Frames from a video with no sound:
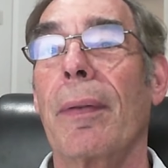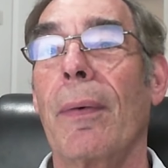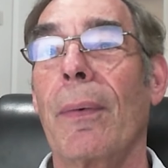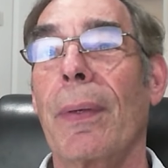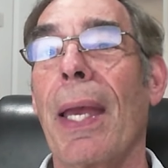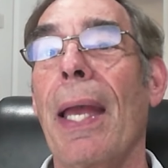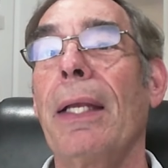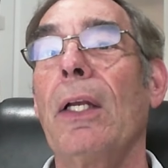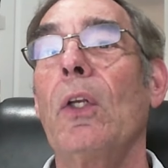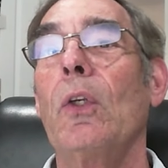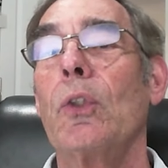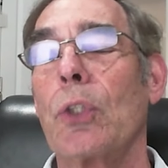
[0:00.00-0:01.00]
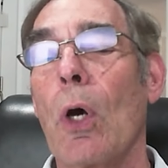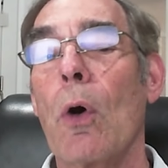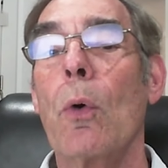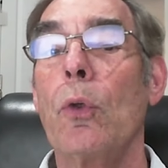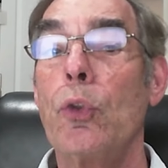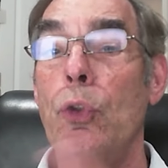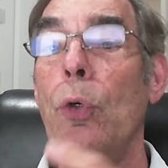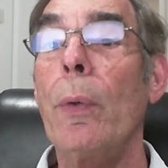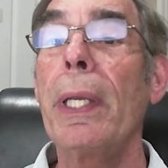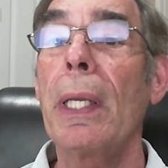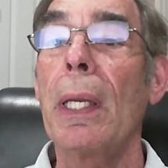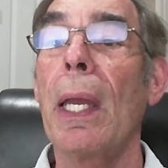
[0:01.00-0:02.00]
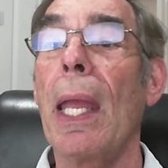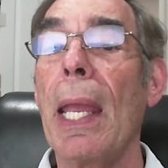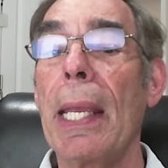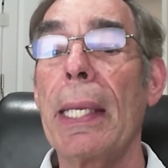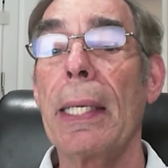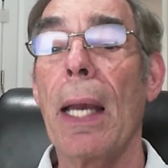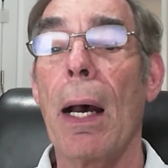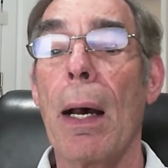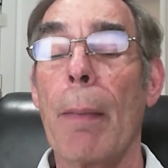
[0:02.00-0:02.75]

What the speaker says: Okay, so doing a